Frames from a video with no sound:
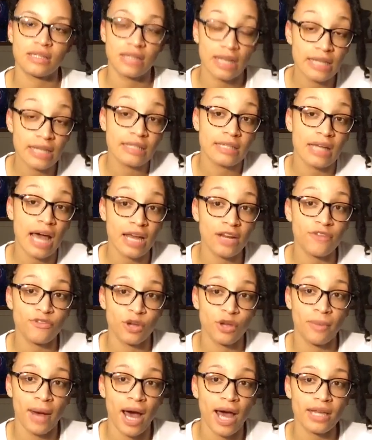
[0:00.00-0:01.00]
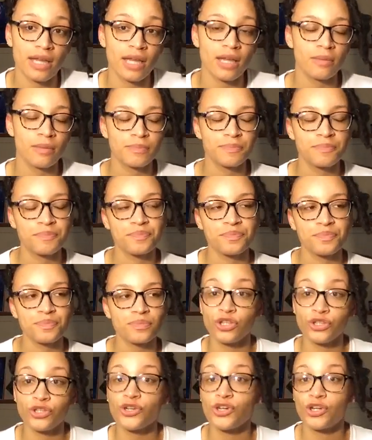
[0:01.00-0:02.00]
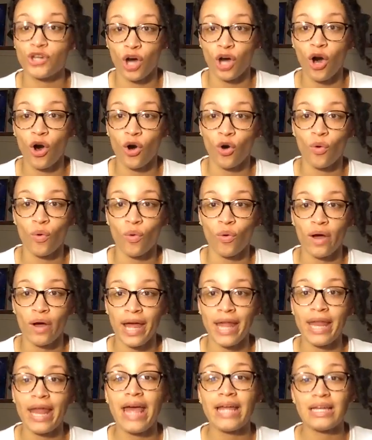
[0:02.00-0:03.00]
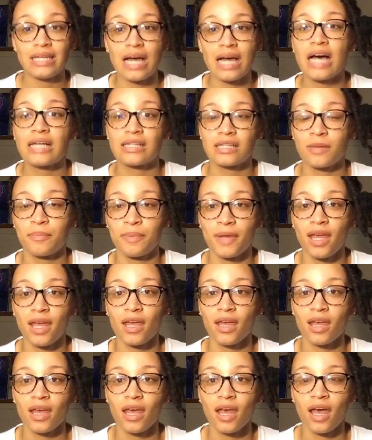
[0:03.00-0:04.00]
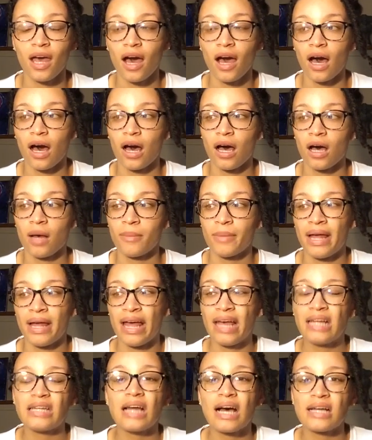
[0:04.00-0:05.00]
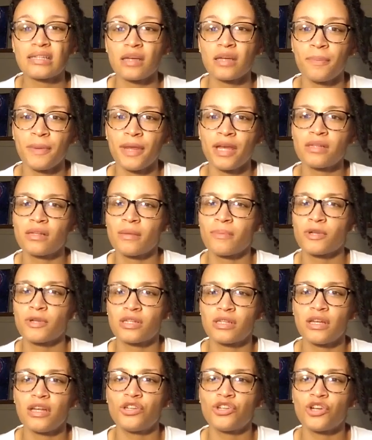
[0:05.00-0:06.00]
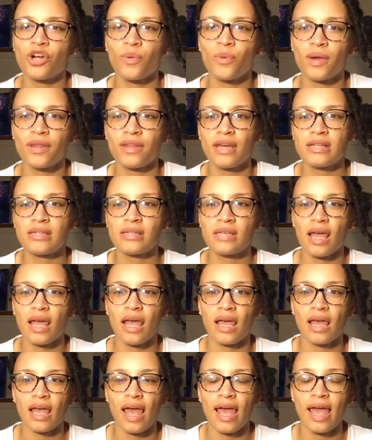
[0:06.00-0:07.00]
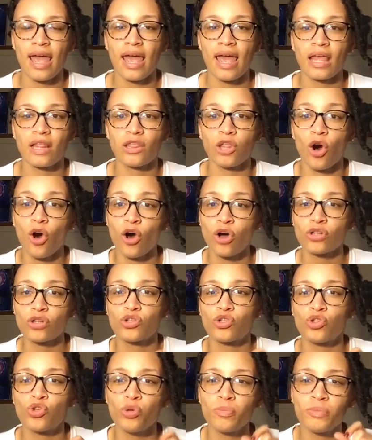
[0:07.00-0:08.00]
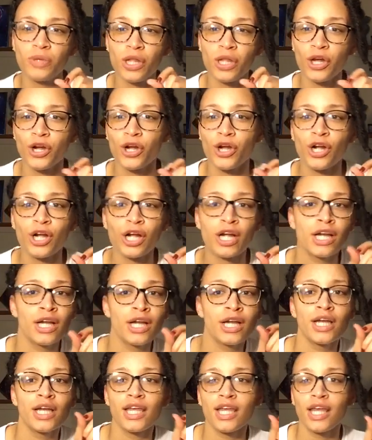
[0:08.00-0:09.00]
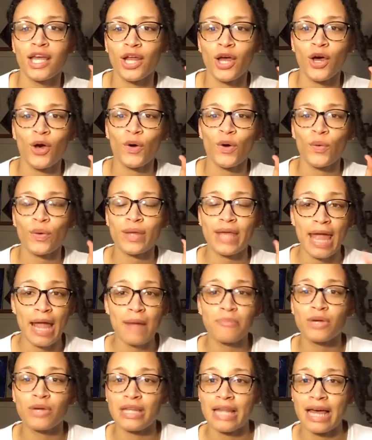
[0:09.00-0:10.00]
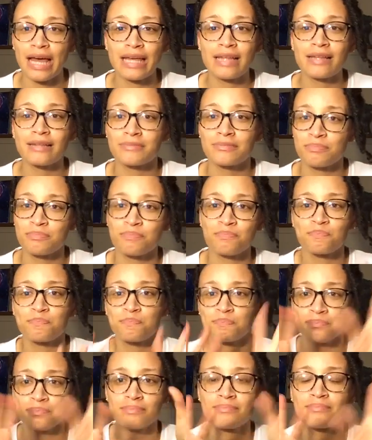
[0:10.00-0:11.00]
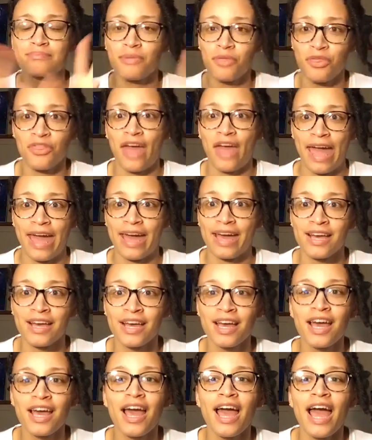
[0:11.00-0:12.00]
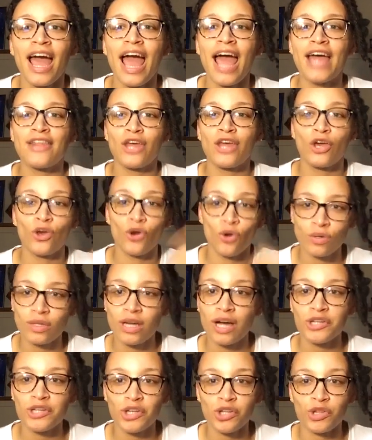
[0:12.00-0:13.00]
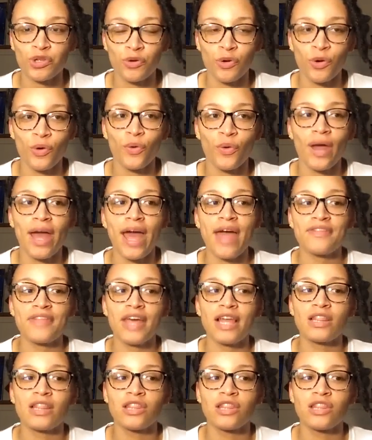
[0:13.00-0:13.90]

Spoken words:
inside of your body. Undergo an endoscopy. An endoscopy is a procedure where they take a long tubular, camera-like thing, and they go down your throat and they